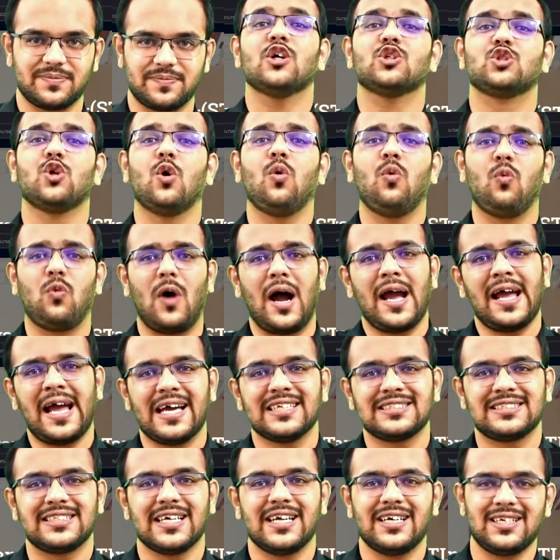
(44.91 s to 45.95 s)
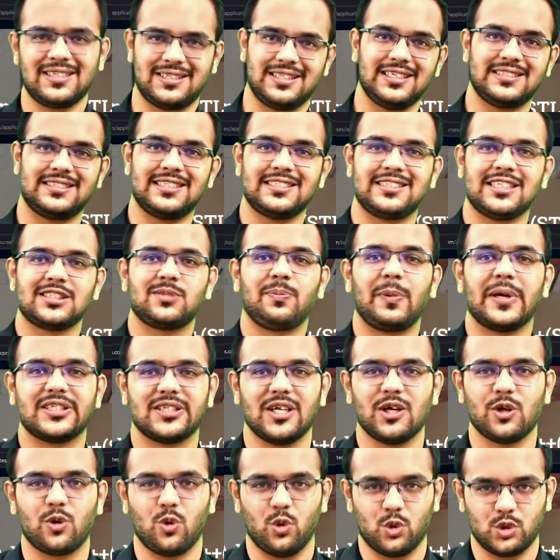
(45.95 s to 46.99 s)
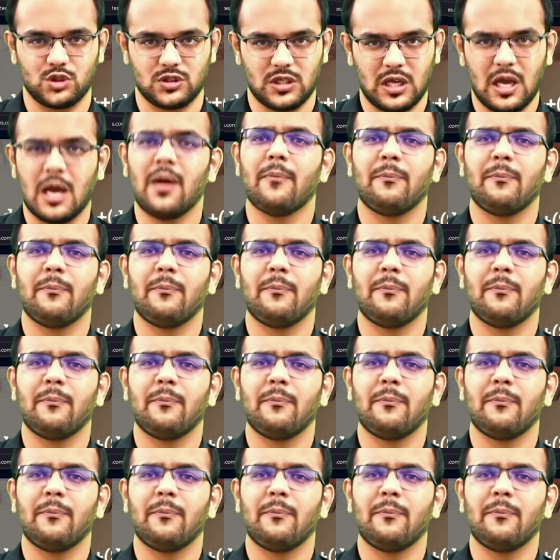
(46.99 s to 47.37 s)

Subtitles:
So why I said this is a special course?